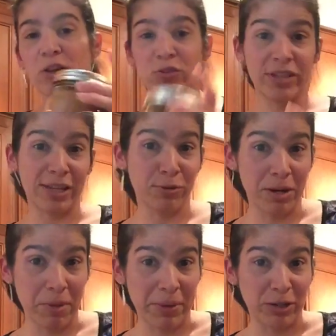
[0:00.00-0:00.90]
So that's what
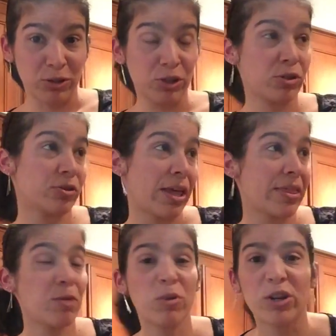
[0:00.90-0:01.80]
I'm about to do, because I
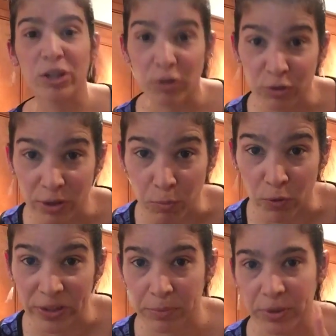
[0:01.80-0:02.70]
think we're gonna go to the
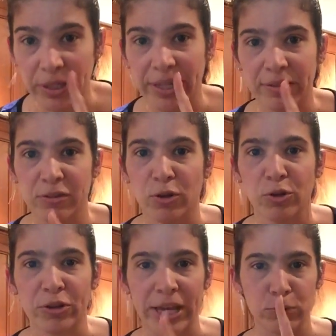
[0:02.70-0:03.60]
movies, but the kids don't
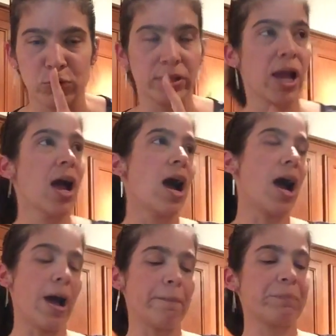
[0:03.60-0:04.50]
know
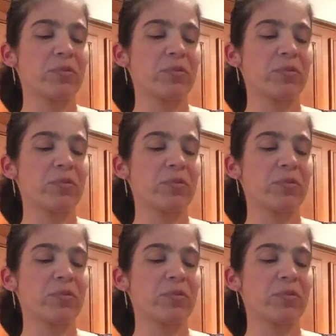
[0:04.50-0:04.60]
that.